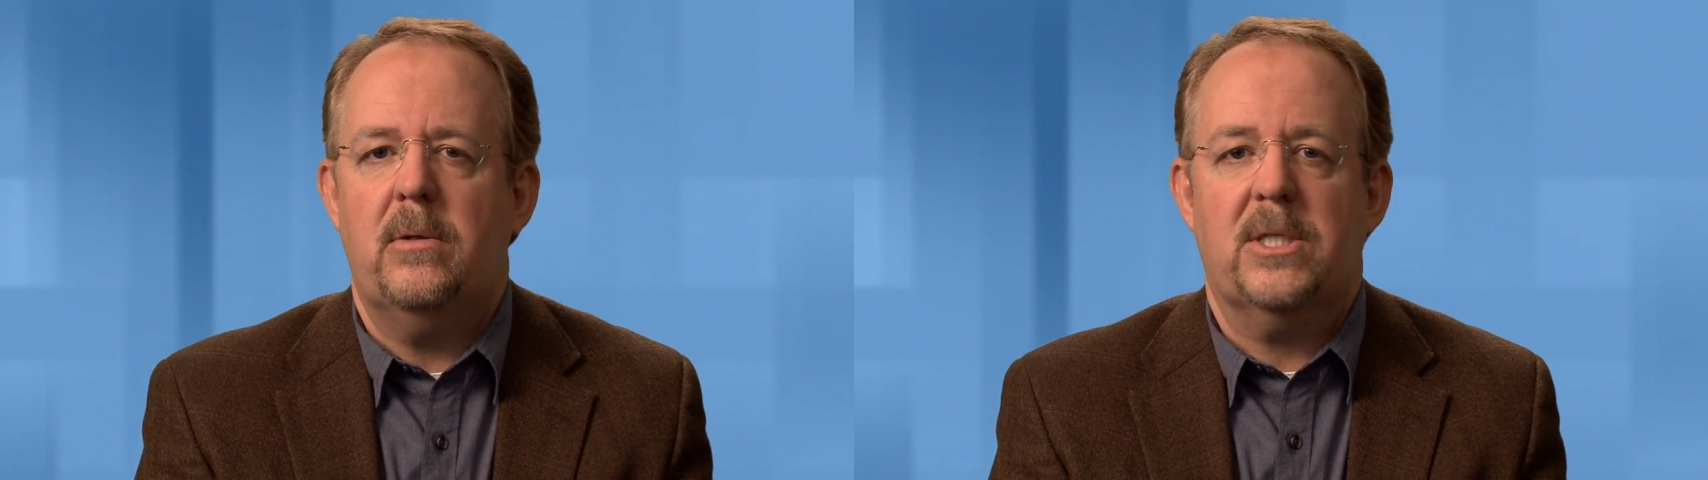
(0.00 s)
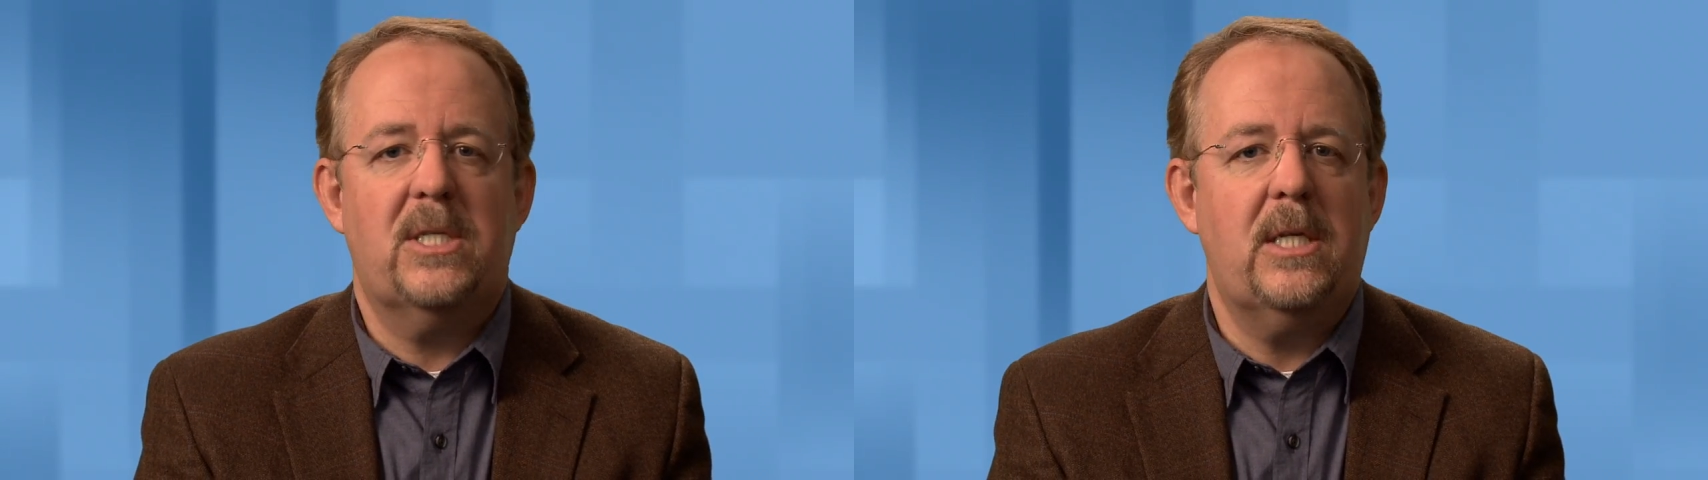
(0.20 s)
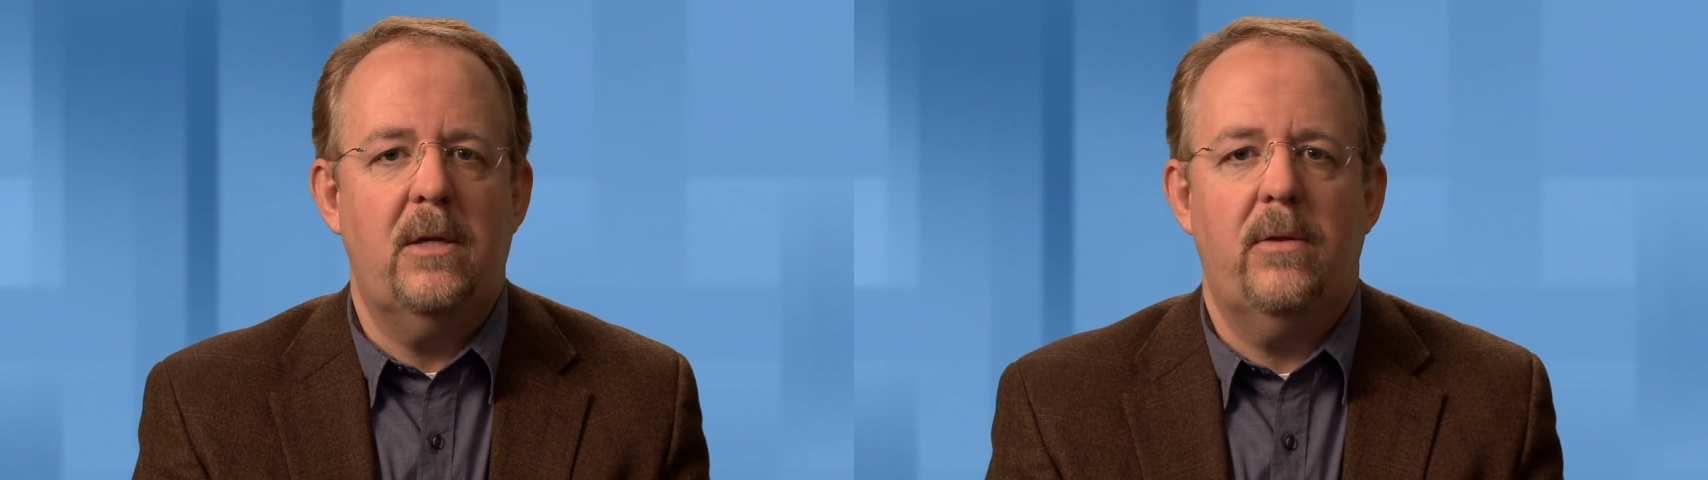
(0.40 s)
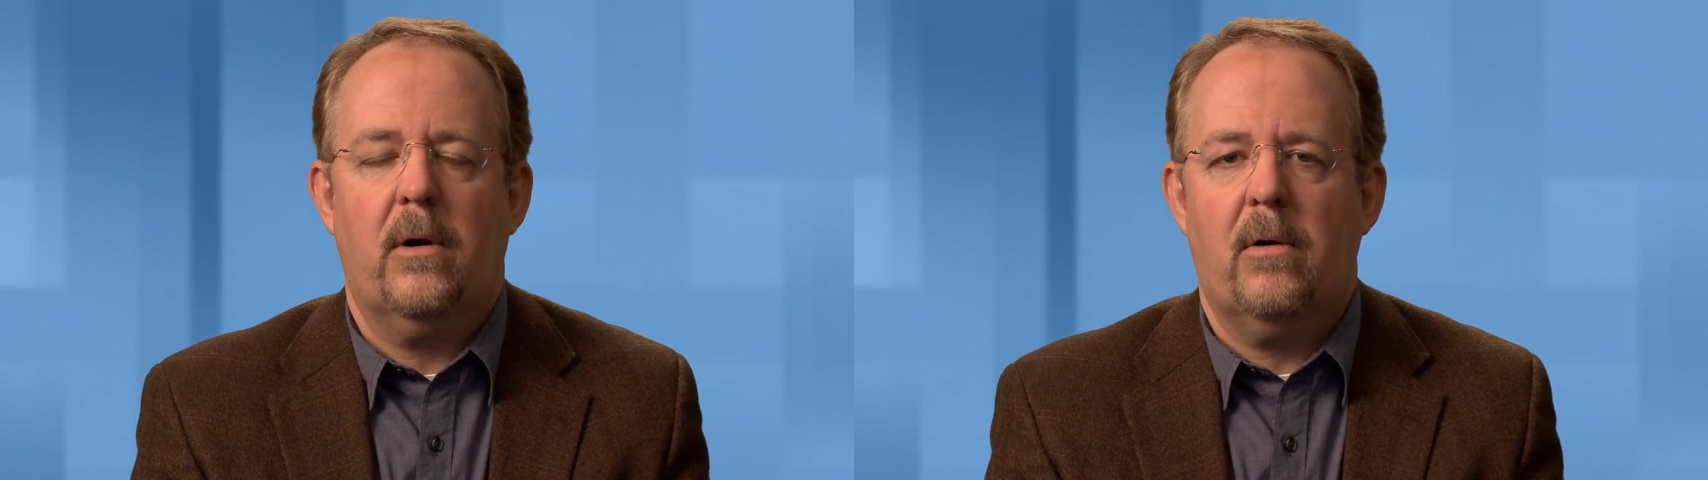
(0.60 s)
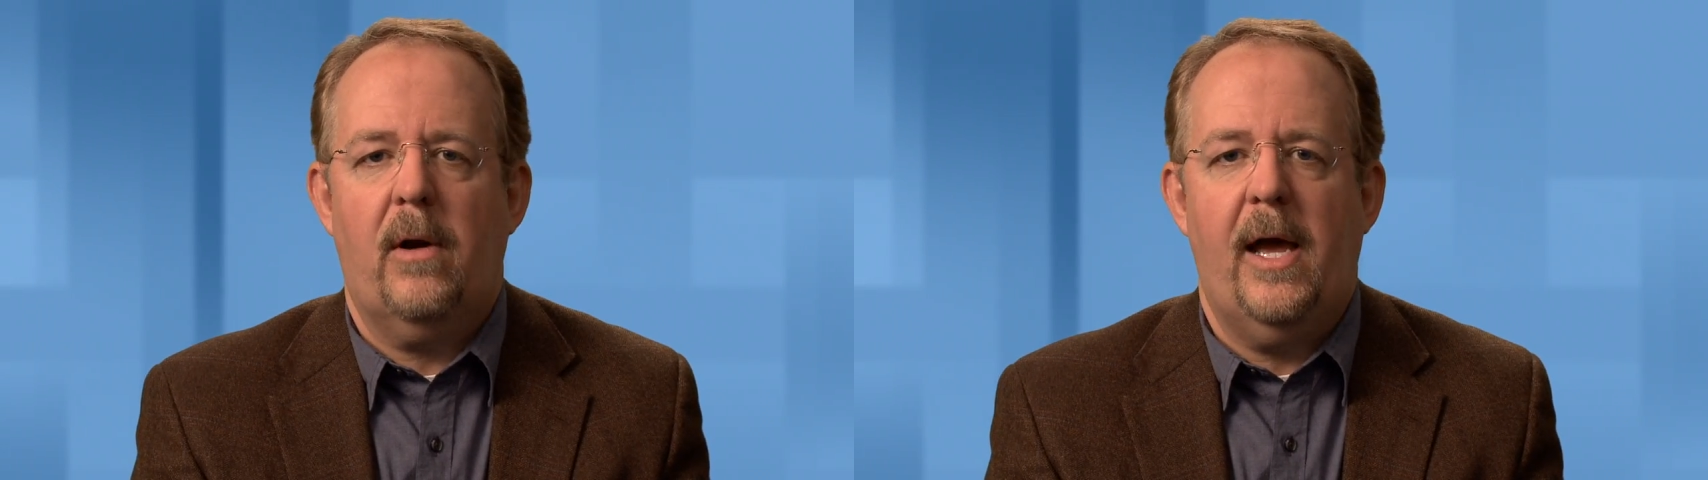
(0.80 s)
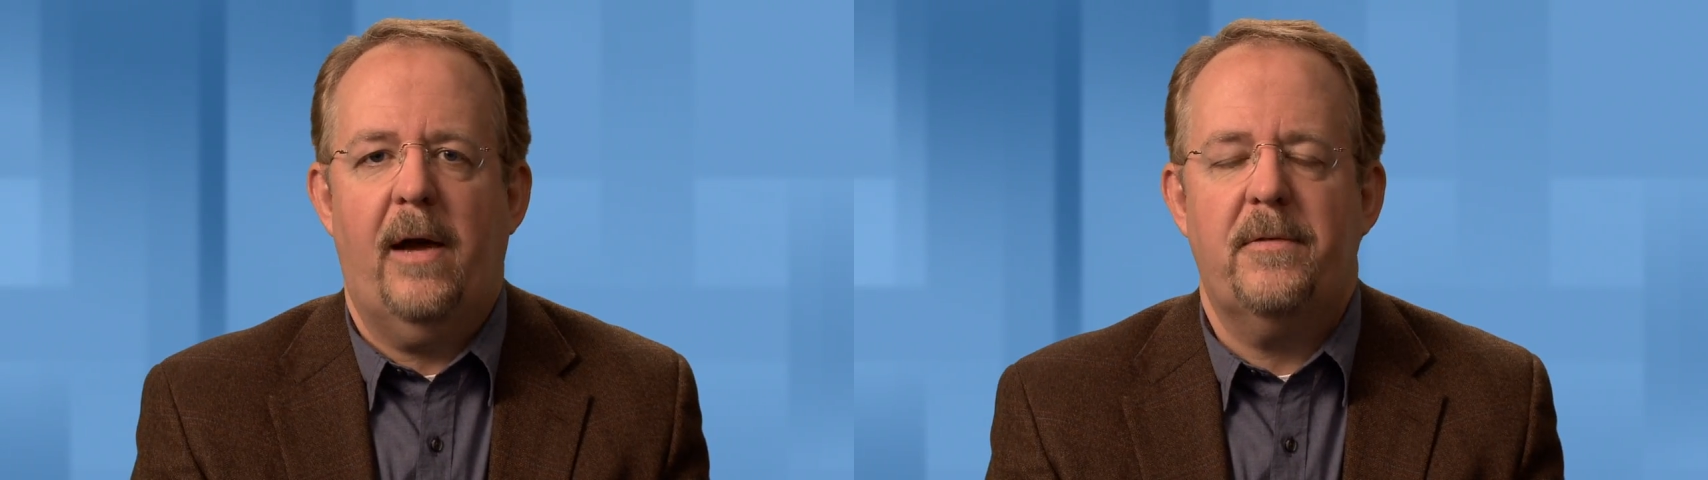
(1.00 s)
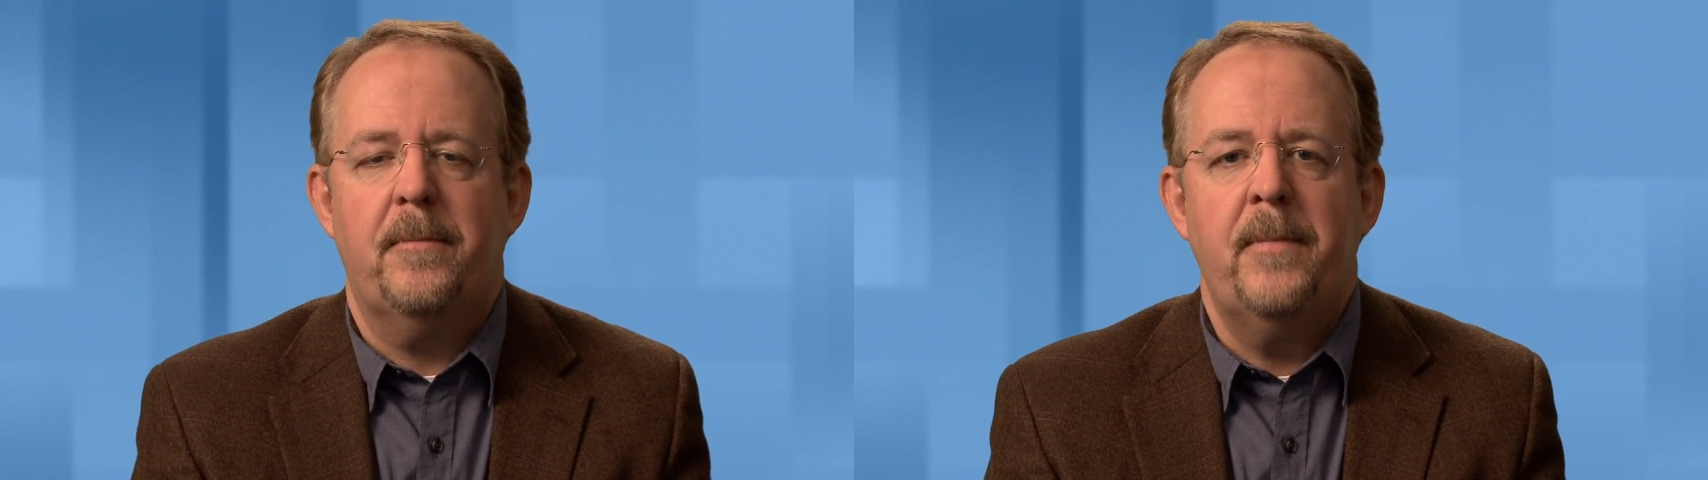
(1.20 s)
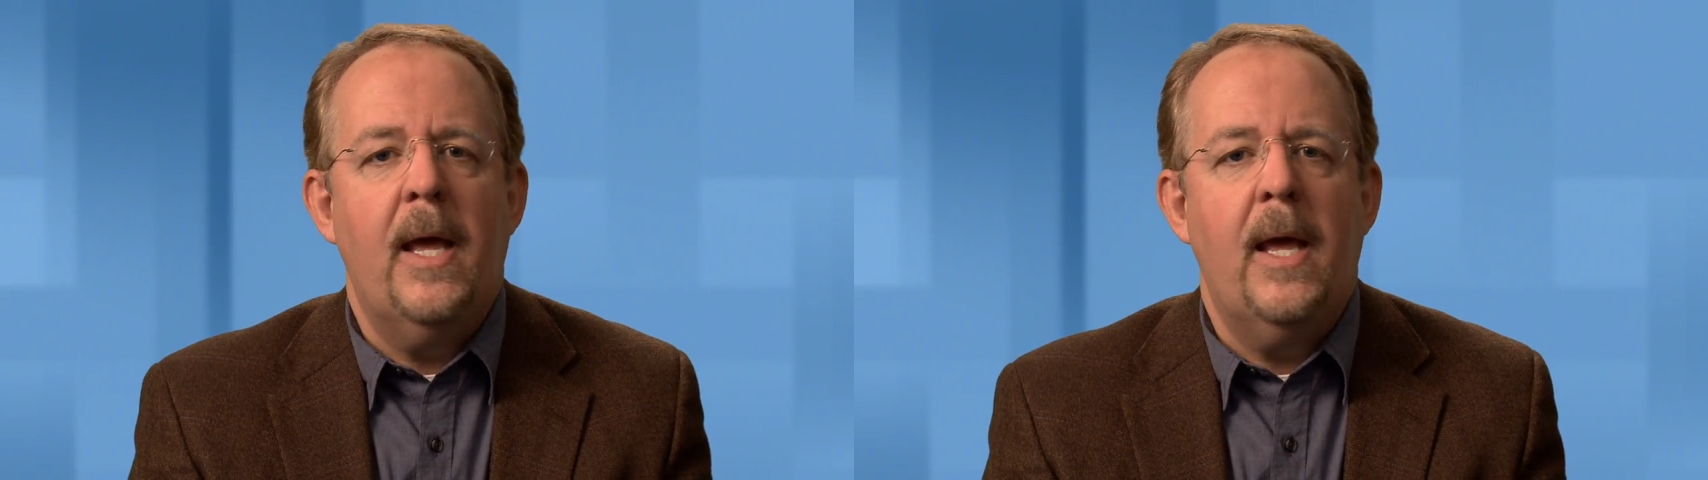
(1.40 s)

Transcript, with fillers: extend their craft.